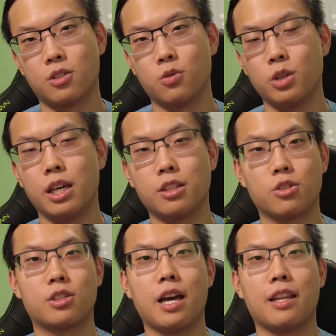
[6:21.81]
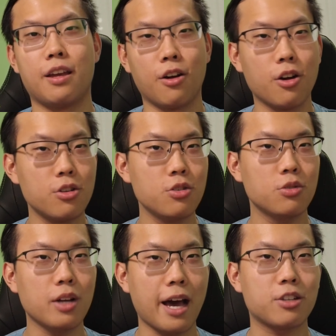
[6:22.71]
To really understand, are
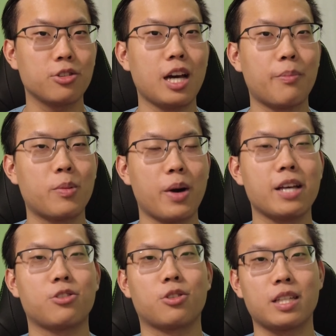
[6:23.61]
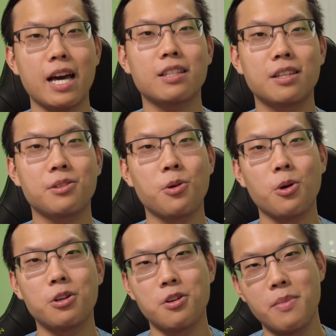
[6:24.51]
you actually optimizing your taxes,
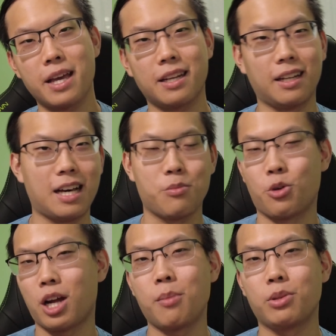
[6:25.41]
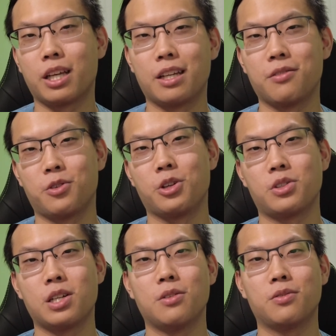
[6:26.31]
or you're making it a lot more complicated for
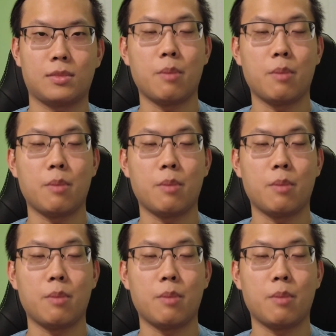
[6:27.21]
yourself?